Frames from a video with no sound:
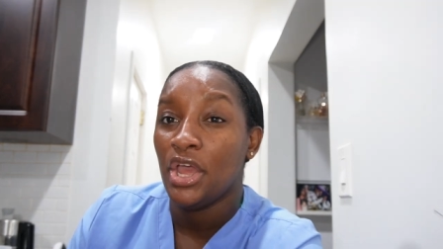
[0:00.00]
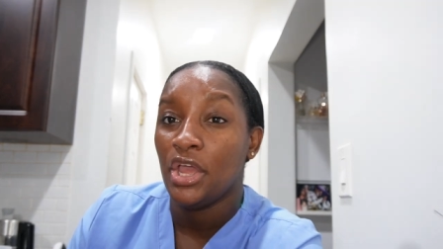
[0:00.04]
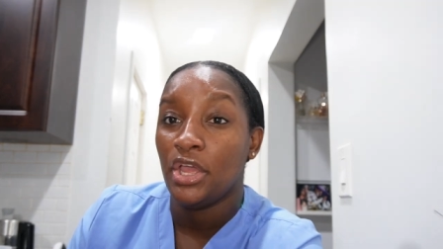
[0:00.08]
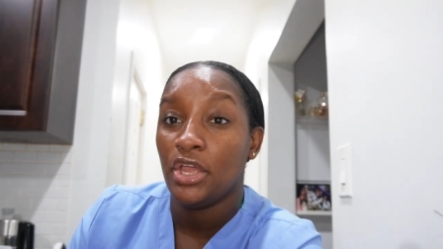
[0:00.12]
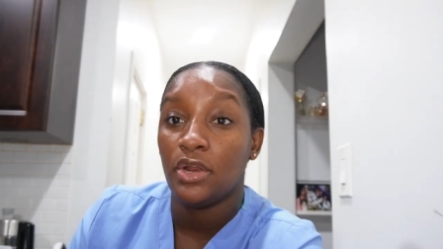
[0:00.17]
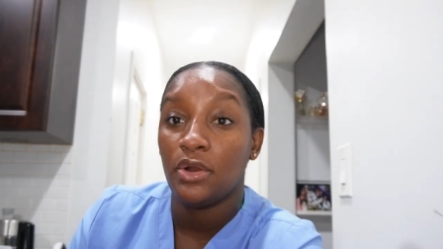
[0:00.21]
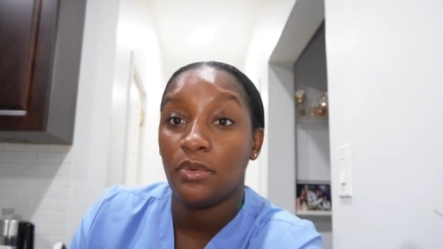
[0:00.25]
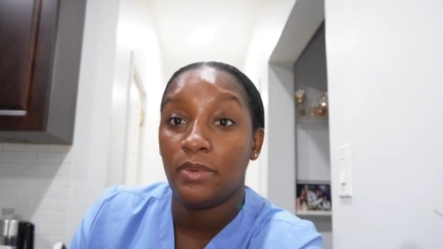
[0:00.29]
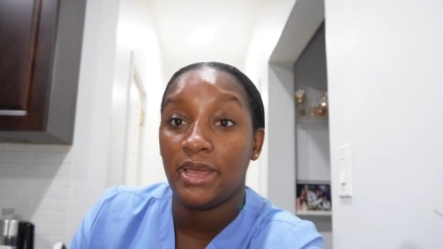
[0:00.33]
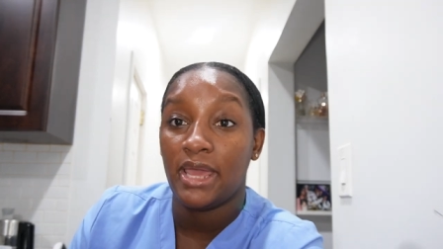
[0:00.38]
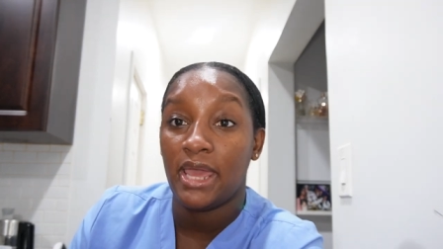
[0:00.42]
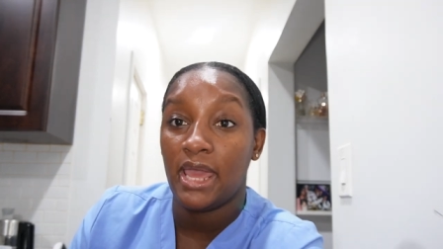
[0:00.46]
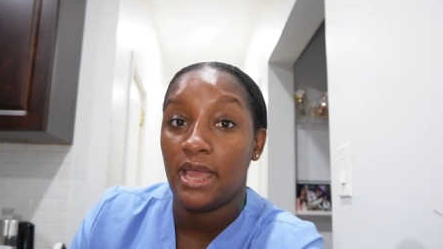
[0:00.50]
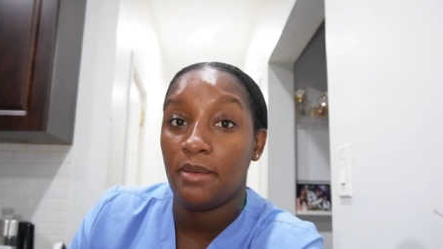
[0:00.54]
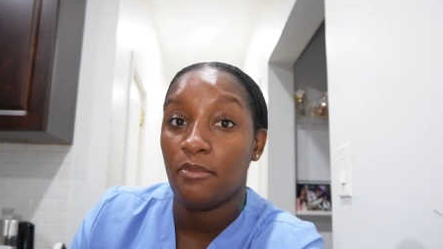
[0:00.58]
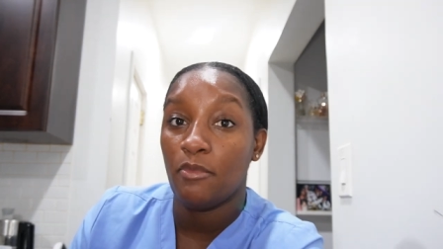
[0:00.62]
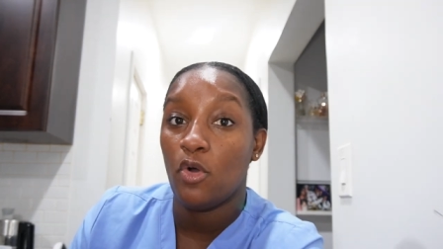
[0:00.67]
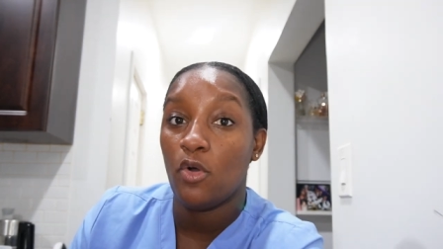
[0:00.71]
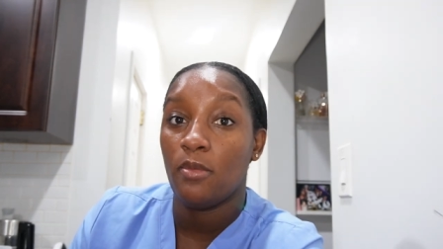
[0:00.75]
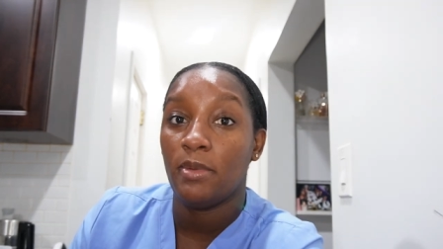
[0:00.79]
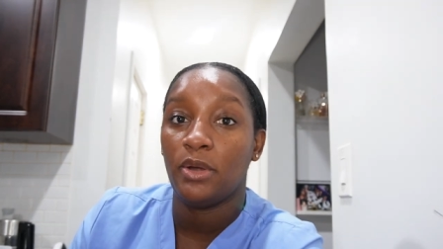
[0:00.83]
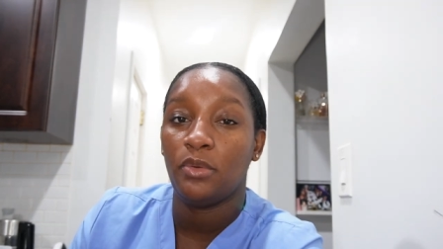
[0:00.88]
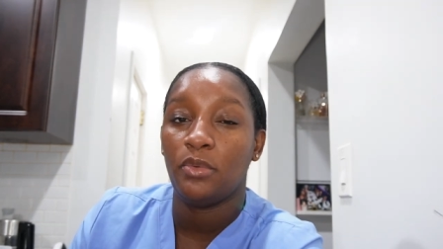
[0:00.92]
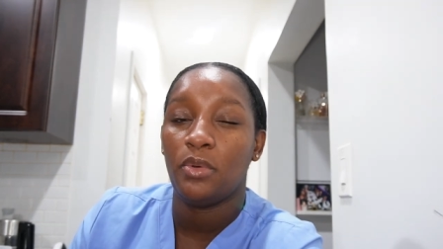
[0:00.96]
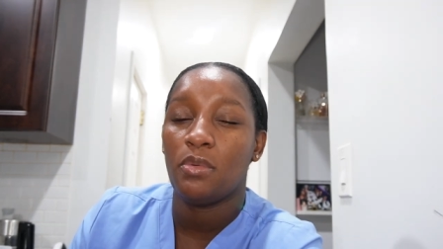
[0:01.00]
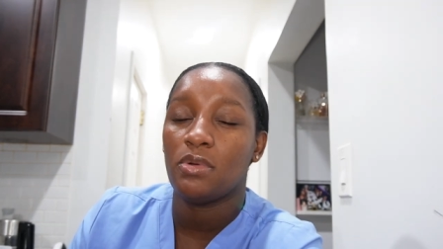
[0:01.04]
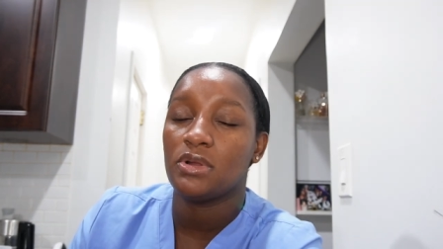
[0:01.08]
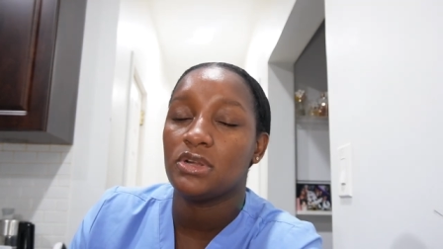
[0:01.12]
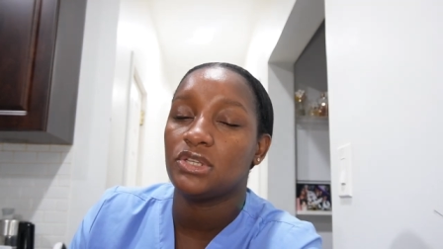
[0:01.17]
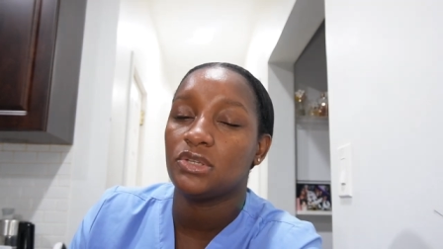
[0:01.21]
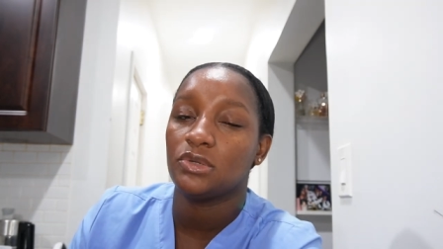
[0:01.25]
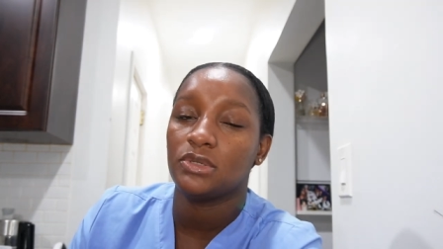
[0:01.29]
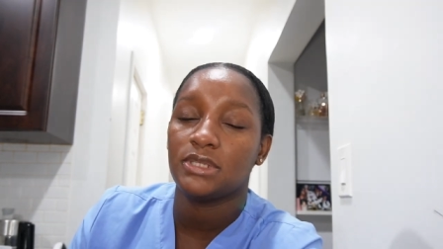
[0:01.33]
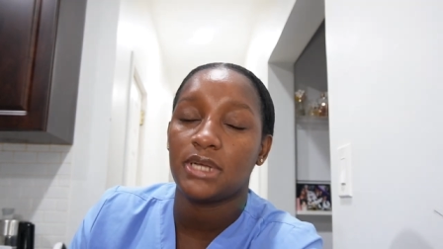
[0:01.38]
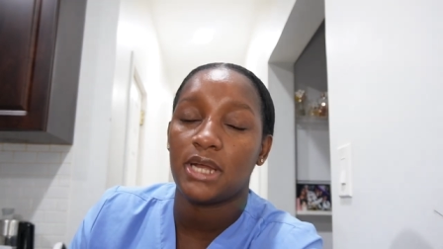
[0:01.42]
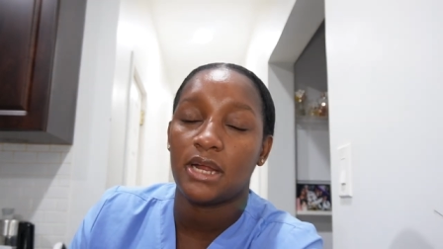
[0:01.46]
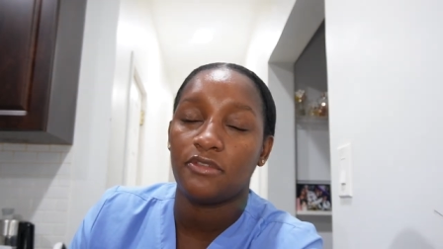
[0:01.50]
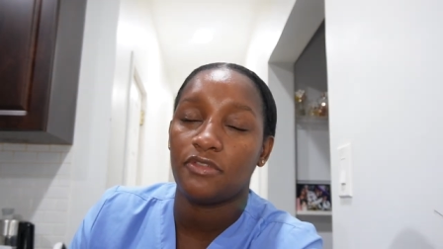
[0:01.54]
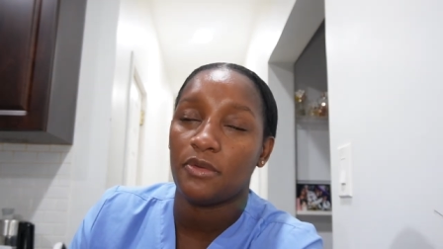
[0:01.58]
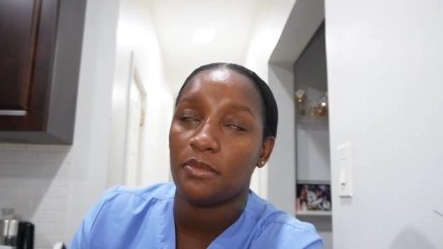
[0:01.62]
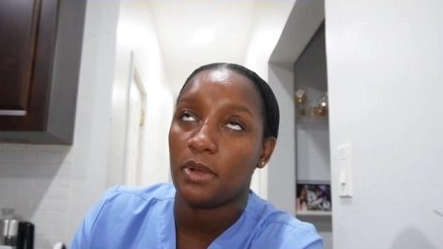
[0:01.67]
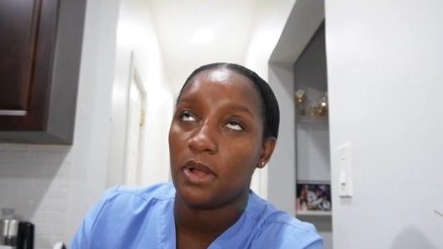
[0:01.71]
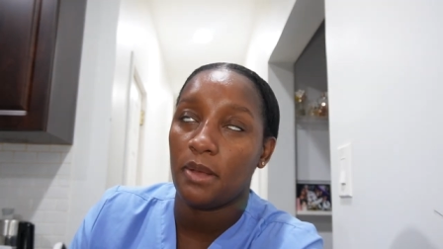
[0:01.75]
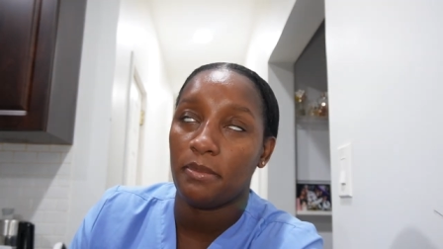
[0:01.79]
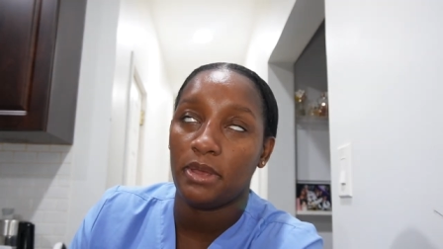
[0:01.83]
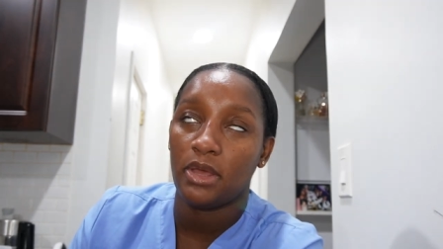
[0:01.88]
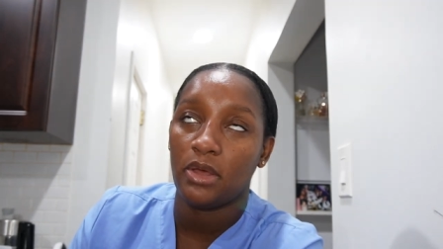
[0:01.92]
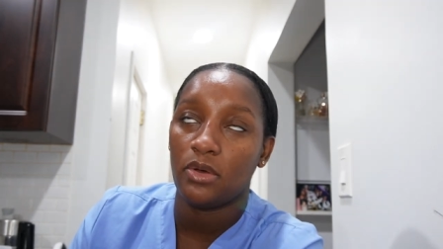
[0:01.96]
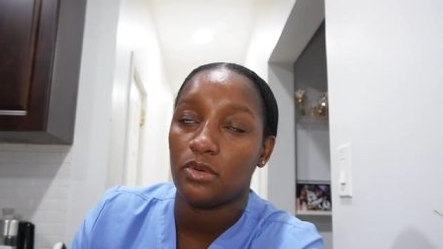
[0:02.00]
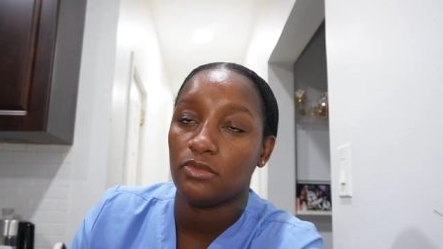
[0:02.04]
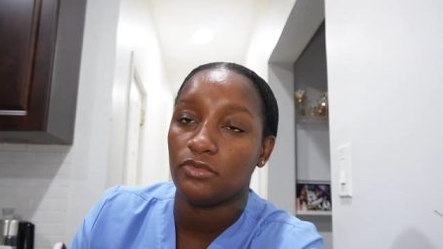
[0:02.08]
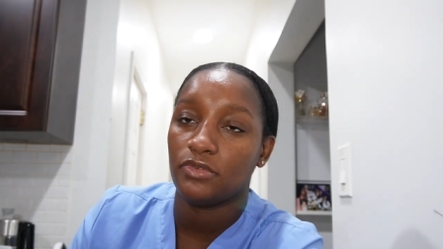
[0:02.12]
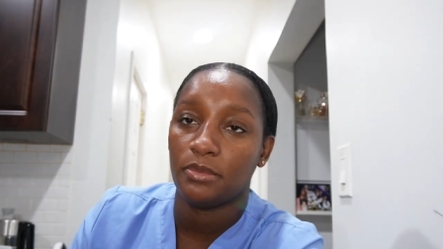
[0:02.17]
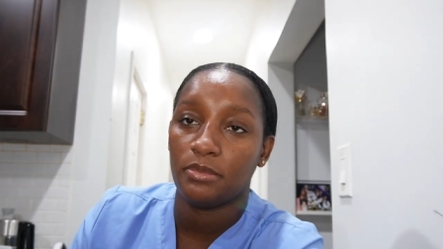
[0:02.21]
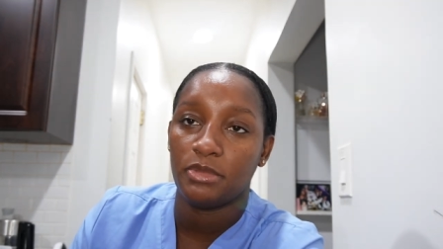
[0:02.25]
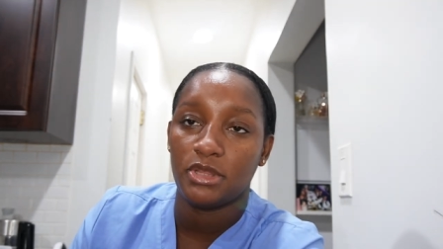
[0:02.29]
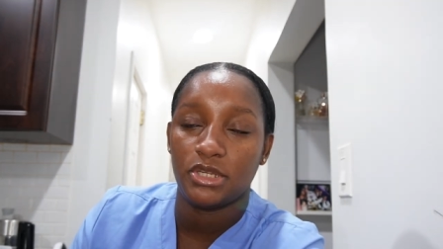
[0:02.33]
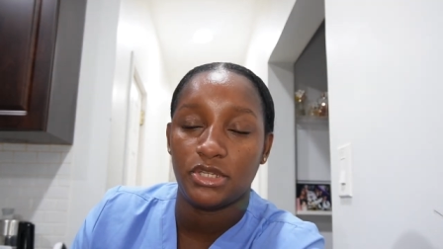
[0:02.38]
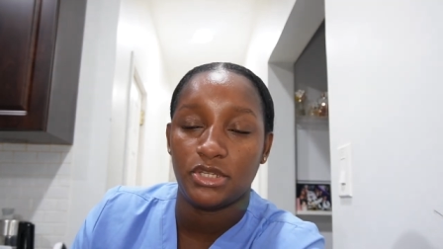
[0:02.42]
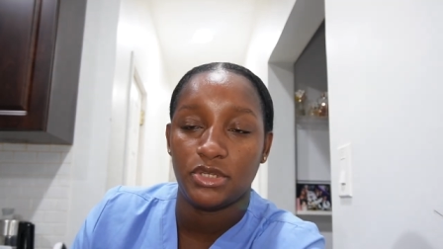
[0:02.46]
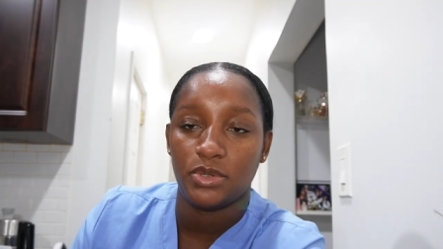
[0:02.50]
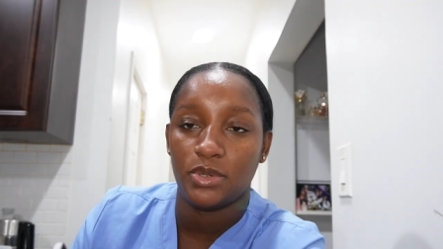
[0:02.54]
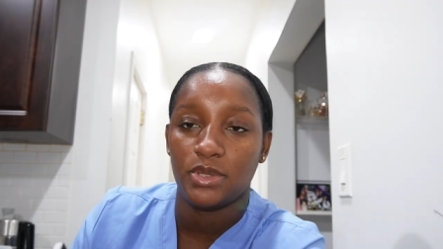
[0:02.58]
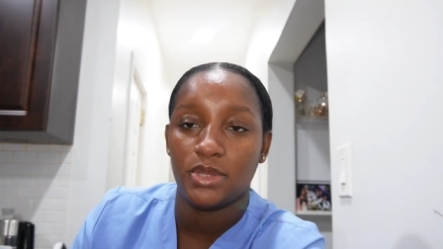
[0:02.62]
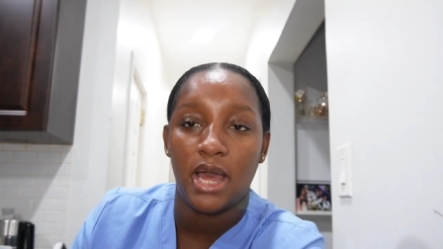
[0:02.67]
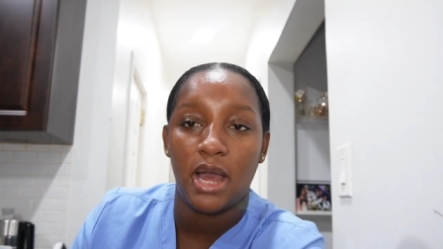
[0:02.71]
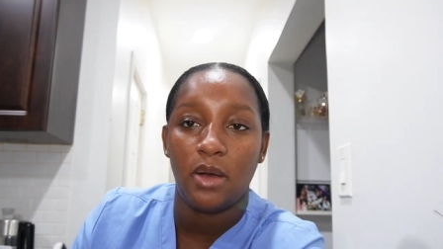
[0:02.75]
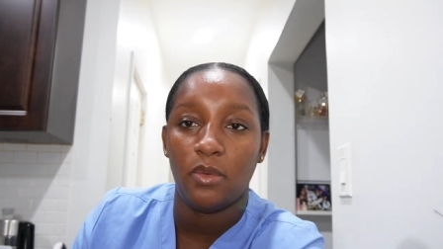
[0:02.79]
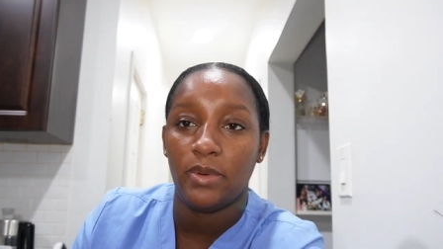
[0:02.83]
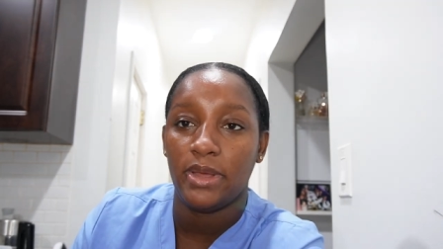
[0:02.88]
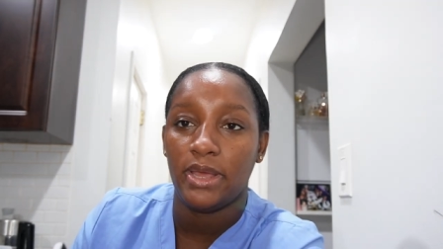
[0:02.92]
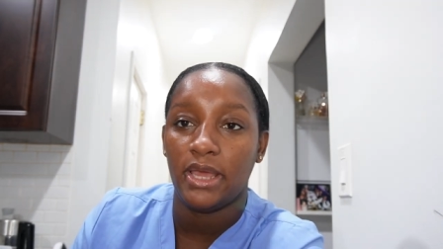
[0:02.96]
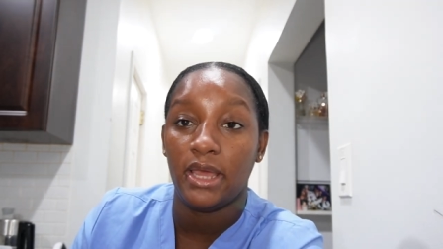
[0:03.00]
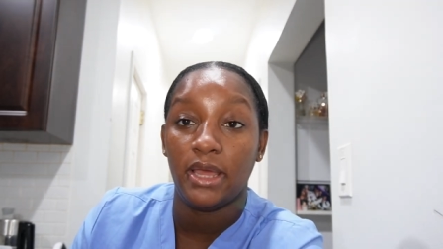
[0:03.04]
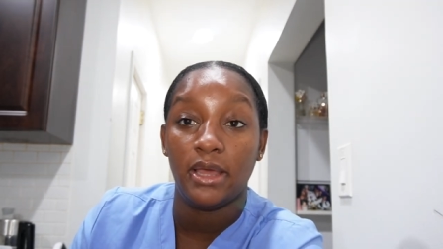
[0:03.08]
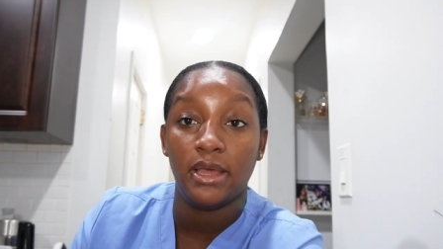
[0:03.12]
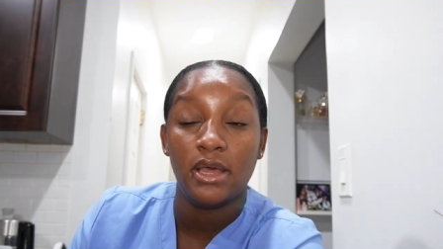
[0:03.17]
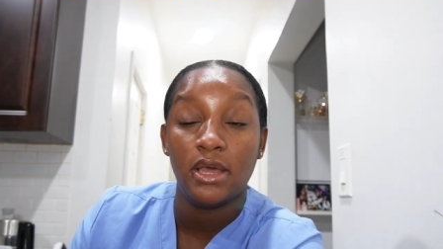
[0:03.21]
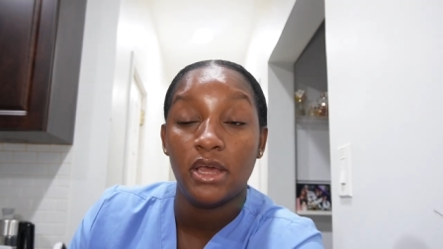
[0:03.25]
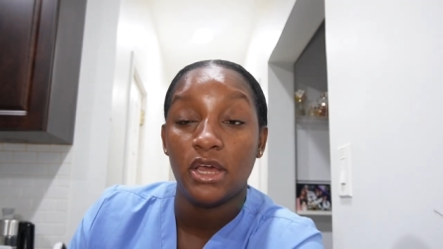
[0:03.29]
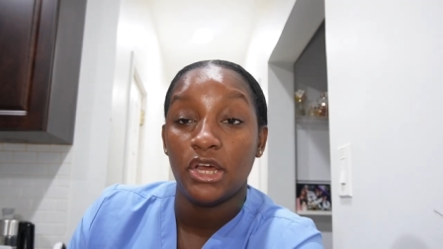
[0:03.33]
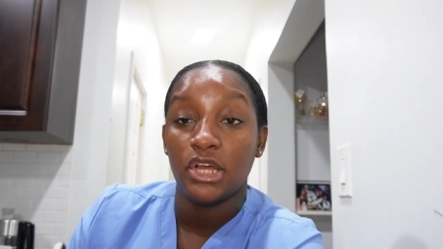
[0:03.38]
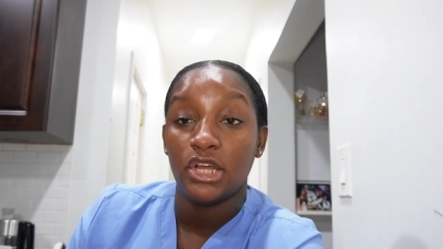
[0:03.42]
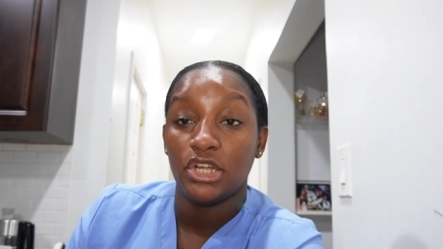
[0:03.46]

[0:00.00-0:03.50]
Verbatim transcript: You know, we came home and we were so tired from coming home from the zoo that we